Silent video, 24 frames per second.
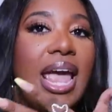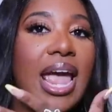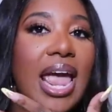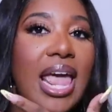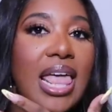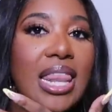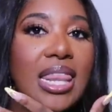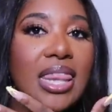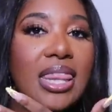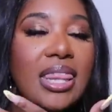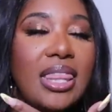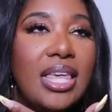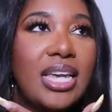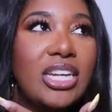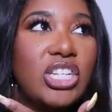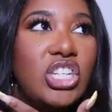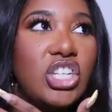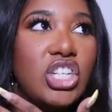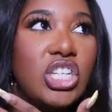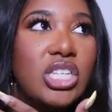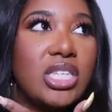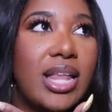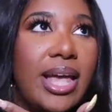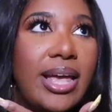and it's
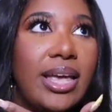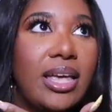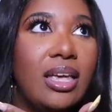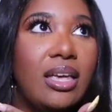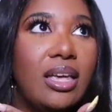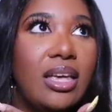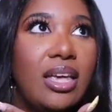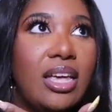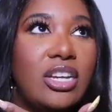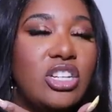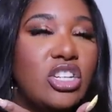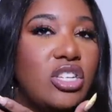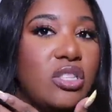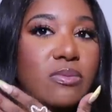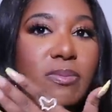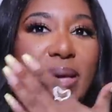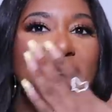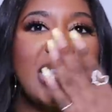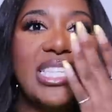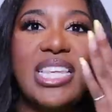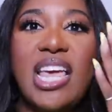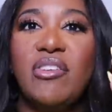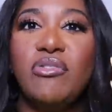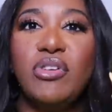just like it just
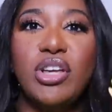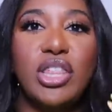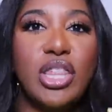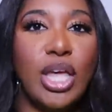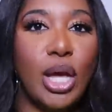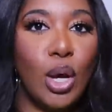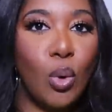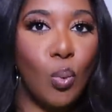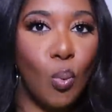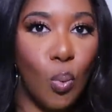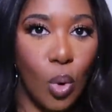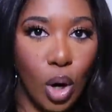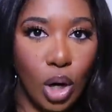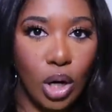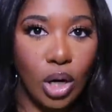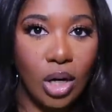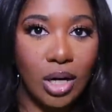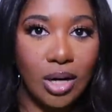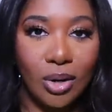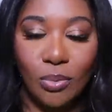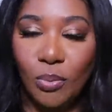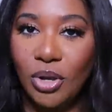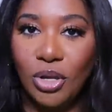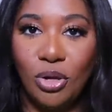makes everything
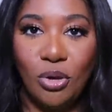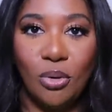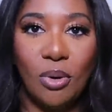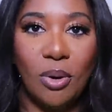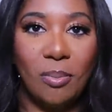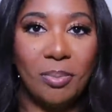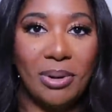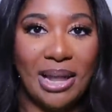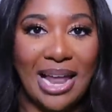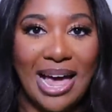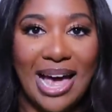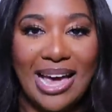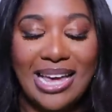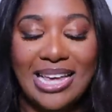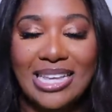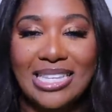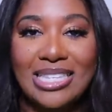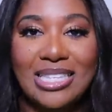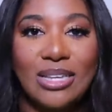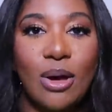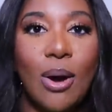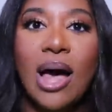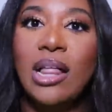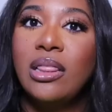work when you apply it
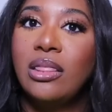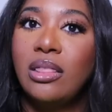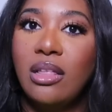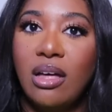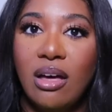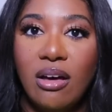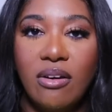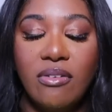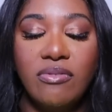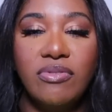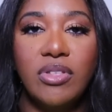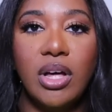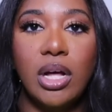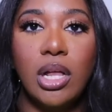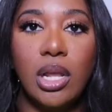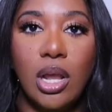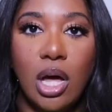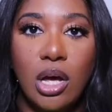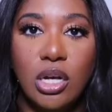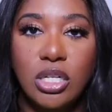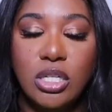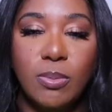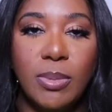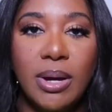so i love the
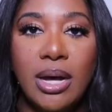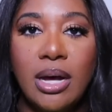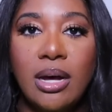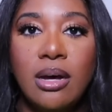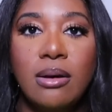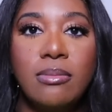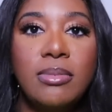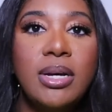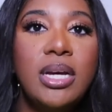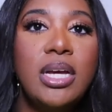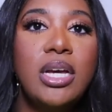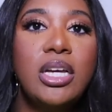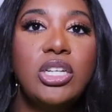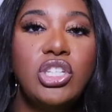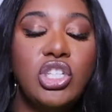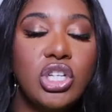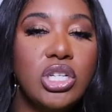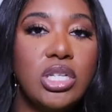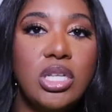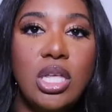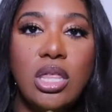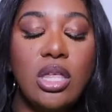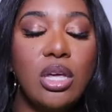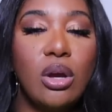gloss bomb
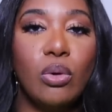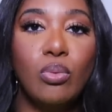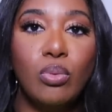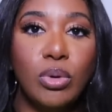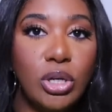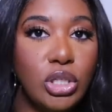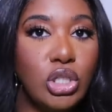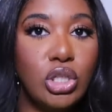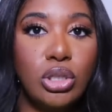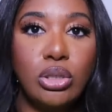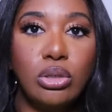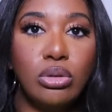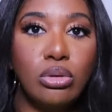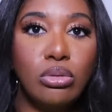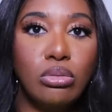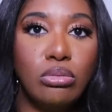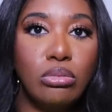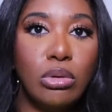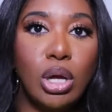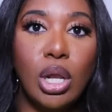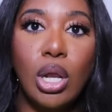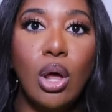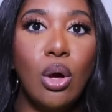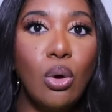just in the original
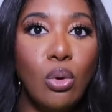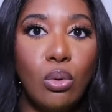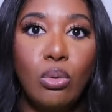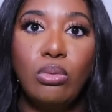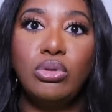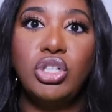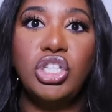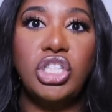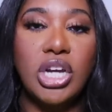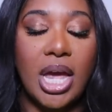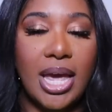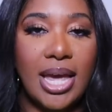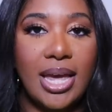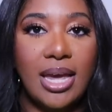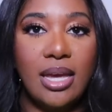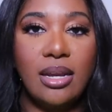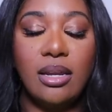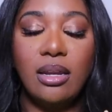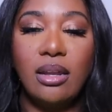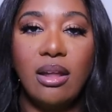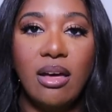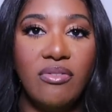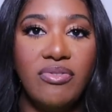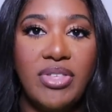glow shade
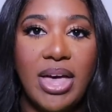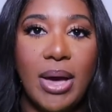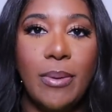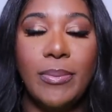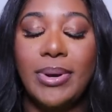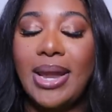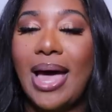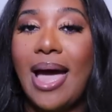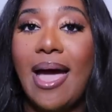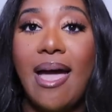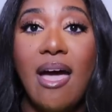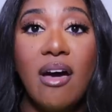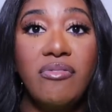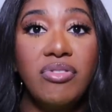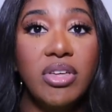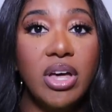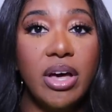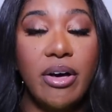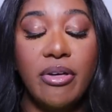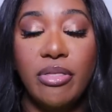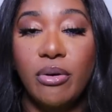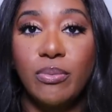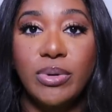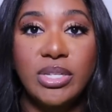love that one i have the
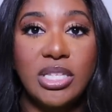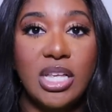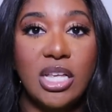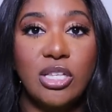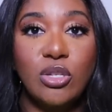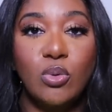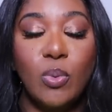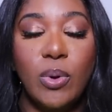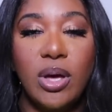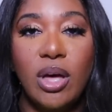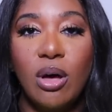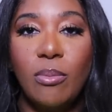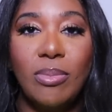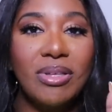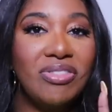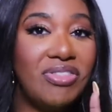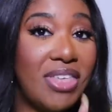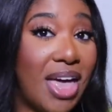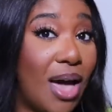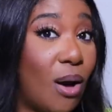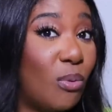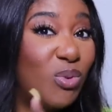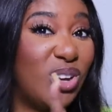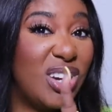other ones as well but
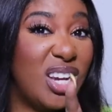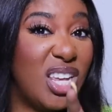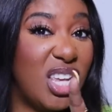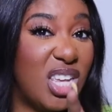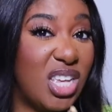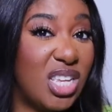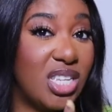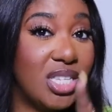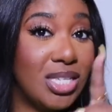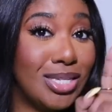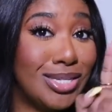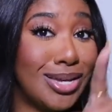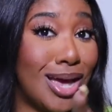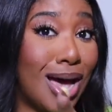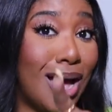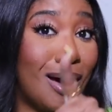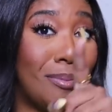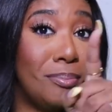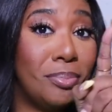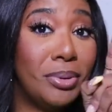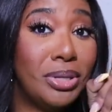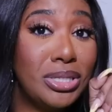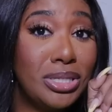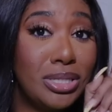that one is
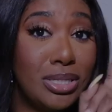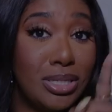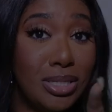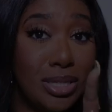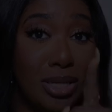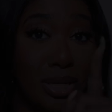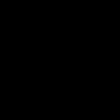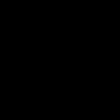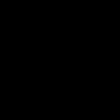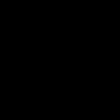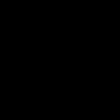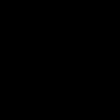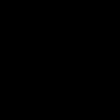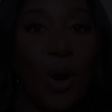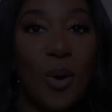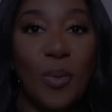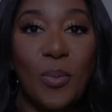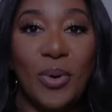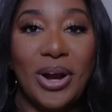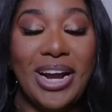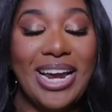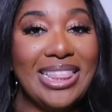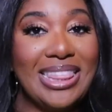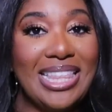top tier. Y'all,
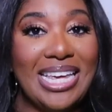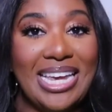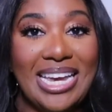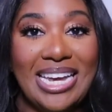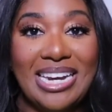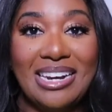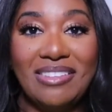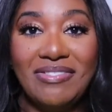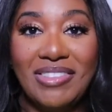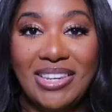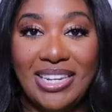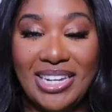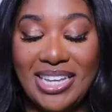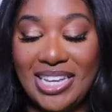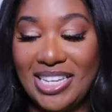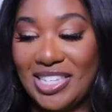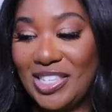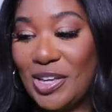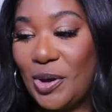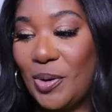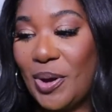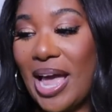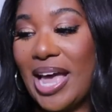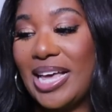we're at the end of the
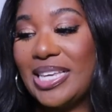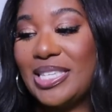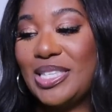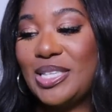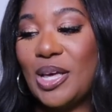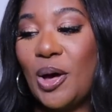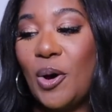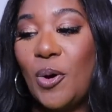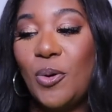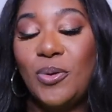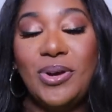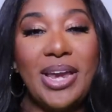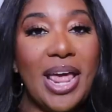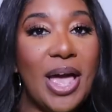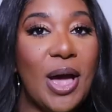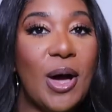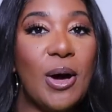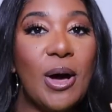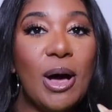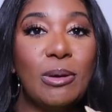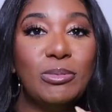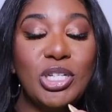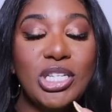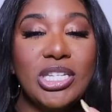list. Okay, so
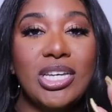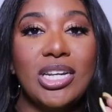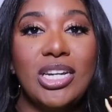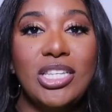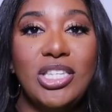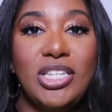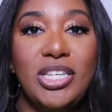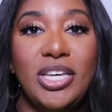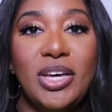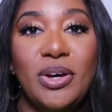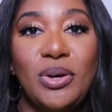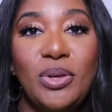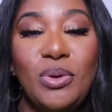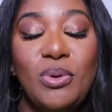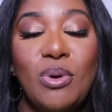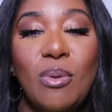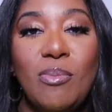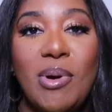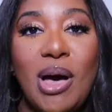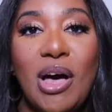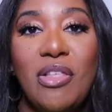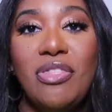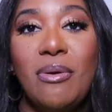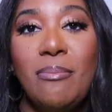now I'm just gonna tell you
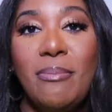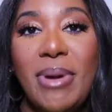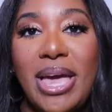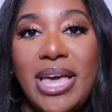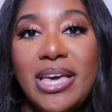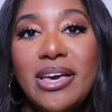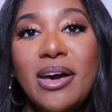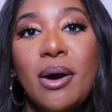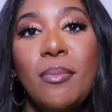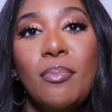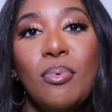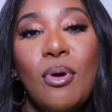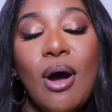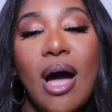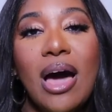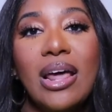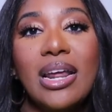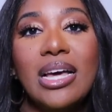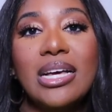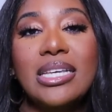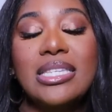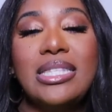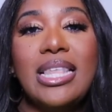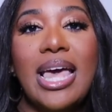about the makeup
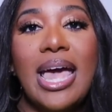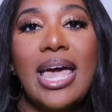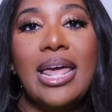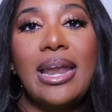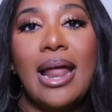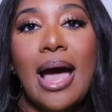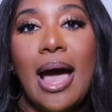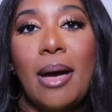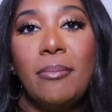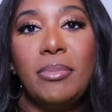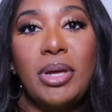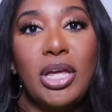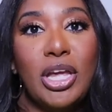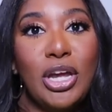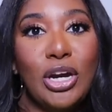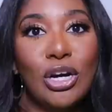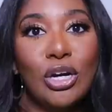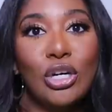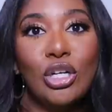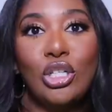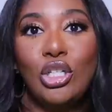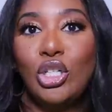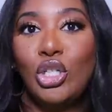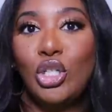products that I'm
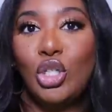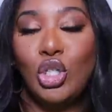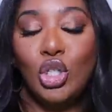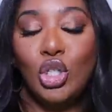here to